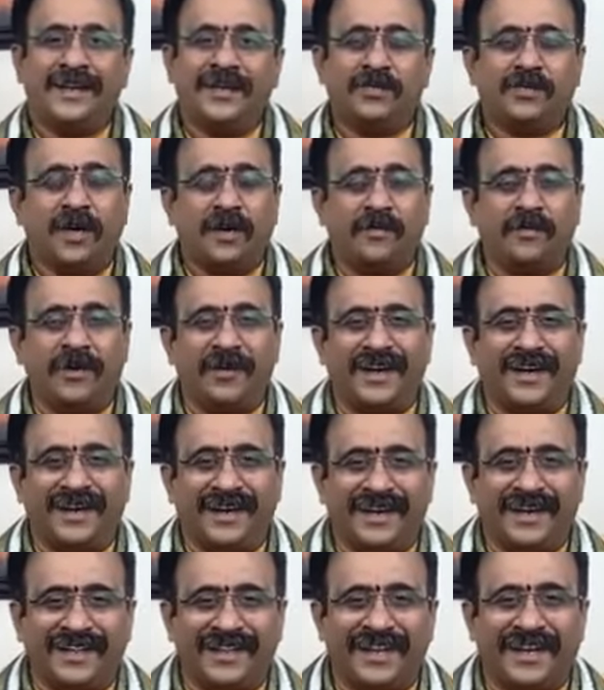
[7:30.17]
Swami
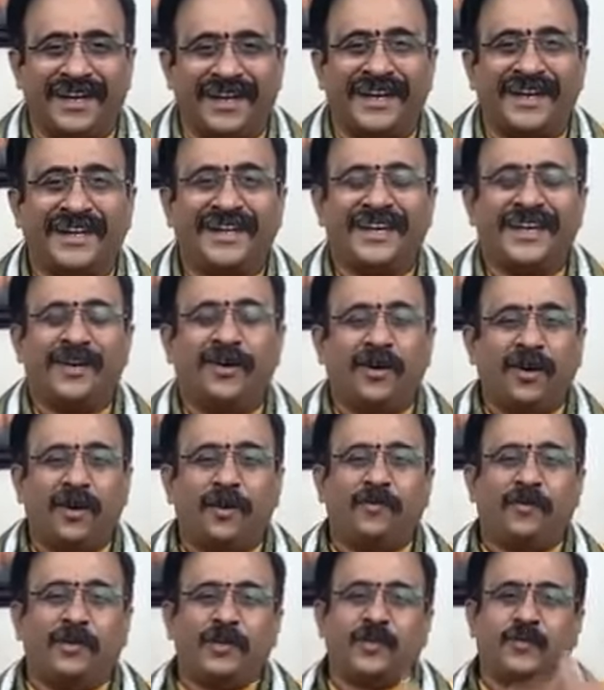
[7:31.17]
Vivekananda
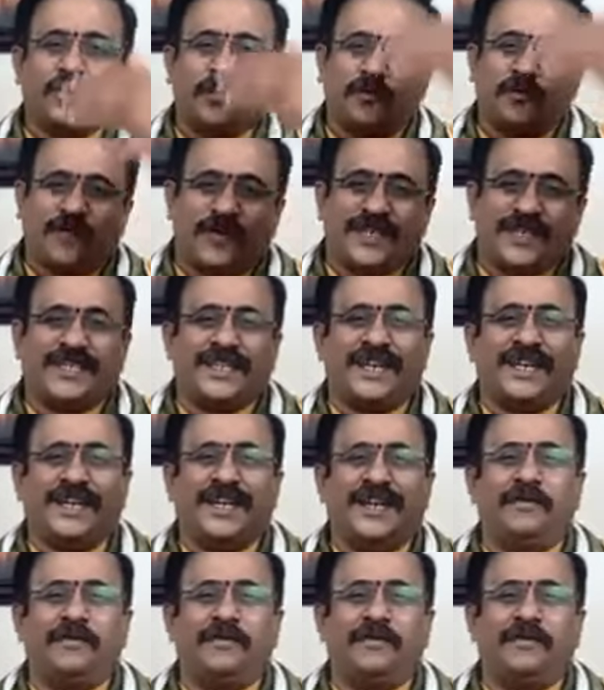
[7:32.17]
almost prophesied